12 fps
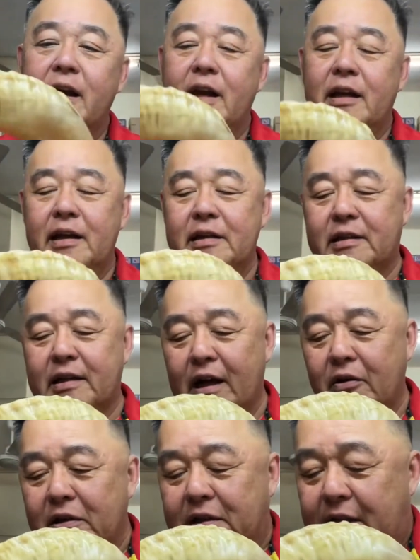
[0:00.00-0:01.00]
this I
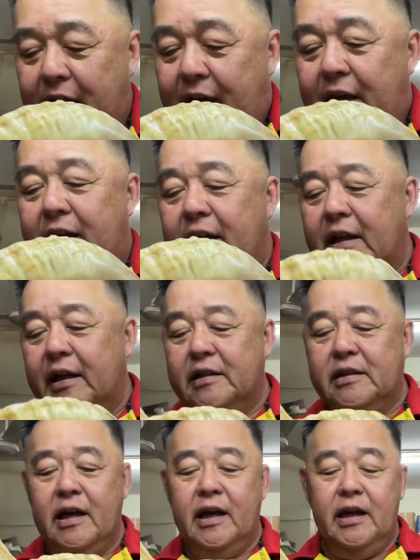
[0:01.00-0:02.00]
would say it is
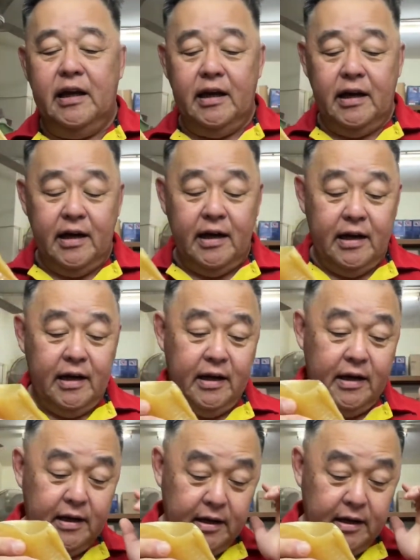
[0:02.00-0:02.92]
a